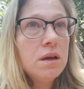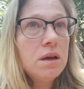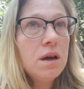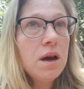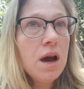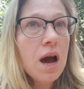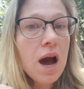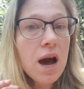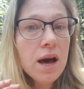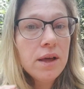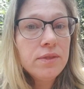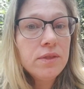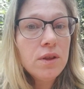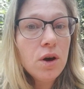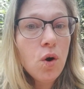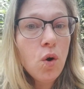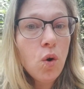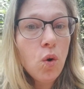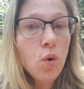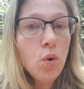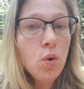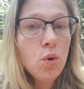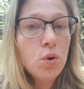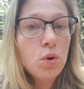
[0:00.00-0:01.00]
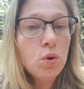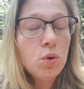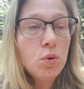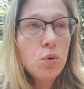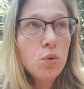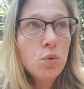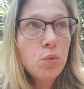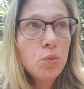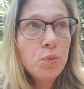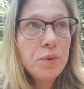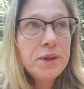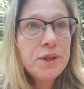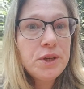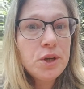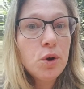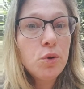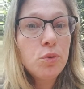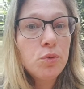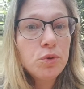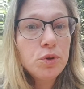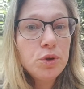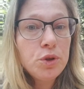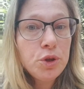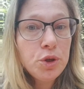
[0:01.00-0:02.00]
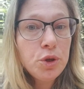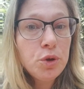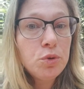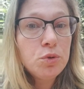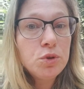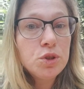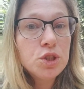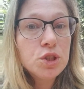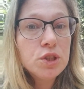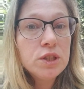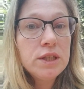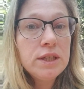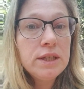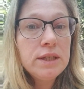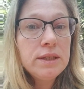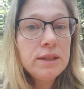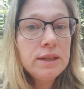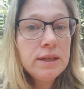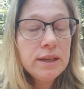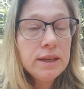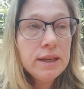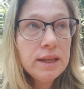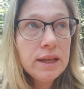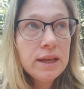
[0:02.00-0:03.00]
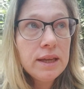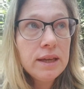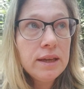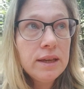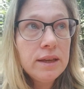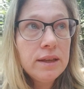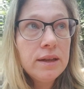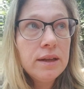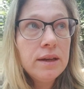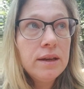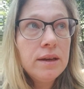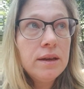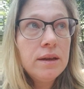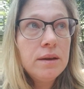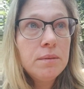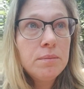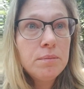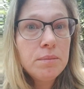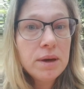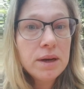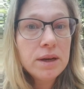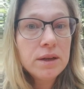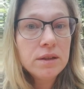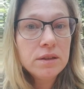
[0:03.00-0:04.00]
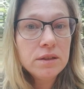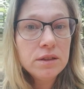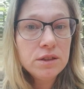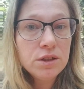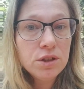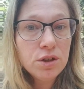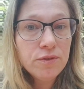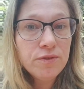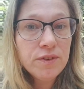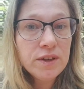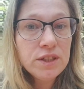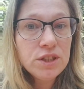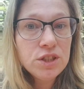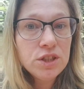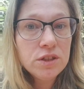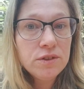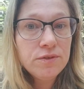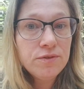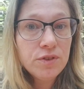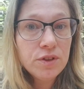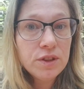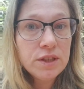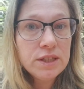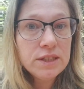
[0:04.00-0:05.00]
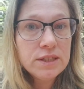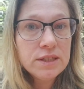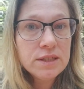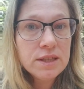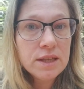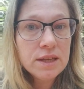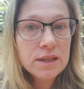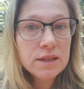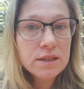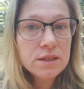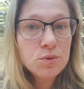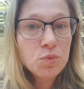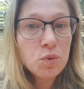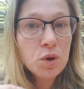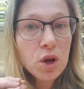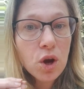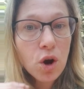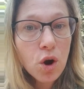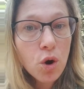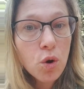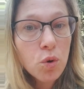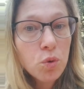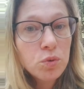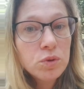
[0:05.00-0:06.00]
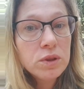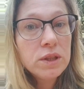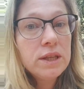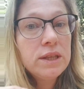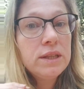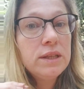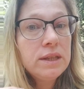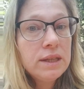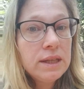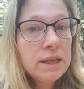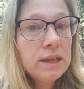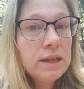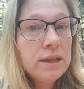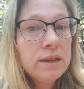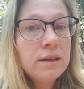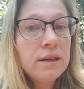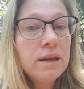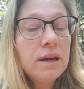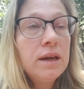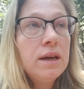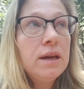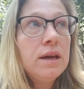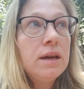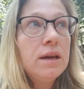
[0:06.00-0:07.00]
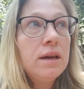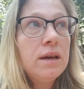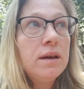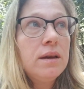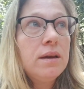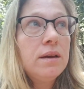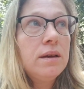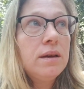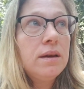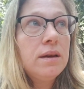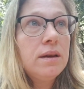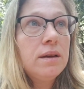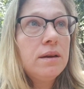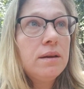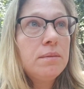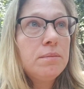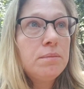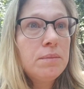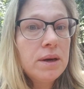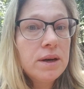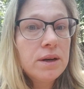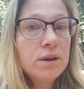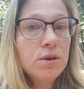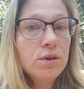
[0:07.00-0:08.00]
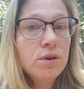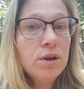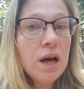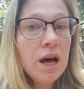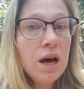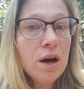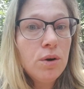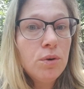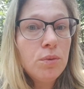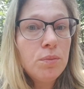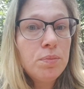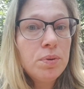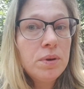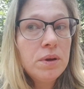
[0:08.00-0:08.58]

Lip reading: on the whole, we don't usually need medical intervention for these things. We only need medical help